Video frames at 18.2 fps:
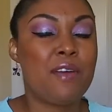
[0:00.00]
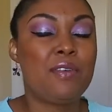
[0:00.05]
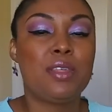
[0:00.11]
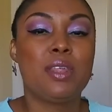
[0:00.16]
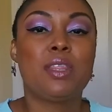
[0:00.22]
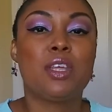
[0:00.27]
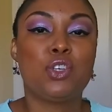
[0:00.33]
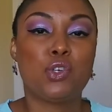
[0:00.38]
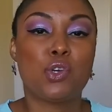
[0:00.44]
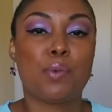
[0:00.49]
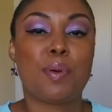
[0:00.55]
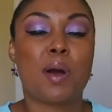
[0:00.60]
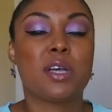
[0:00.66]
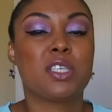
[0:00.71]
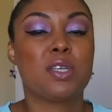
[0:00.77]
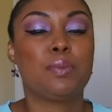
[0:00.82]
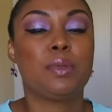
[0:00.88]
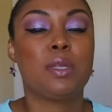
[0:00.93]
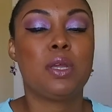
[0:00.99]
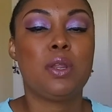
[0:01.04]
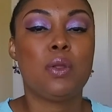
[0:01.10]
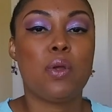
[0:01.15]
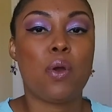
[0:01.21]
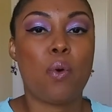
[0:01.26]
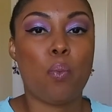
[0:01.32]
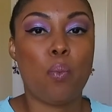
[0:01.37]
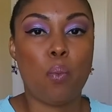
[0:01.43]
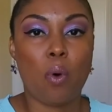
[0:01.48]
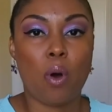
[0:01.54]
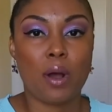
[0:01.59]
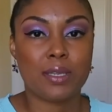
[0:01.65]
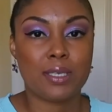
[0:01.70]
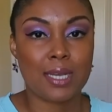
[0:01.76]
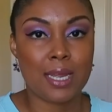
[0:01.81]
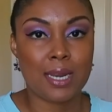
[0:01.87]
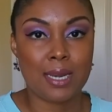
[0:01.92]
everything that you could possibly
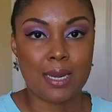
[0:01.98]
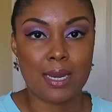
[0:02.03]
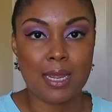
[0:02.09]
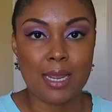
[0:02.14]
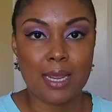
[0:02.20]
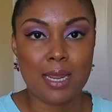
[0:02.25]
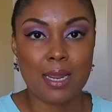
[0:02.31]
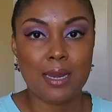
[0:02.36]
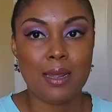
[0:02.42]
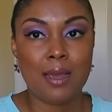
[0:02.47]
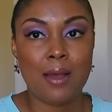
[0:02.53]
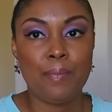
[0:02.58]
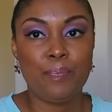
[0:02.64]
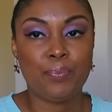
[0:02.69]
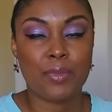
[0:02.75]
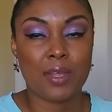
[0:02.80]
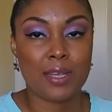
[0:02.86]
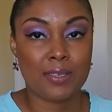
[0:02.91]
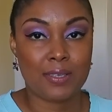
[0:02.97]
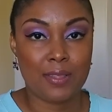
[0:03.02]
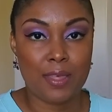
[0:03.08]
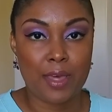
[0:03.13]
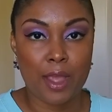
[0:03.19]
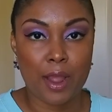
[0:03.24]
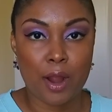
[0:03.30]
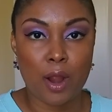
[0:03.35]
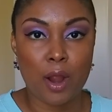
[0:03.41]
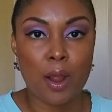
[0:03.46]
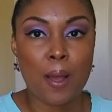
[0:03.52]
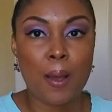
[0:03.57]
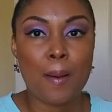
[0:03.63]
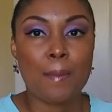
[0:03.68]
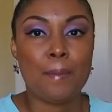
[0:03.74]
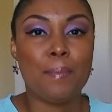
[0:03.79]
want and need is there,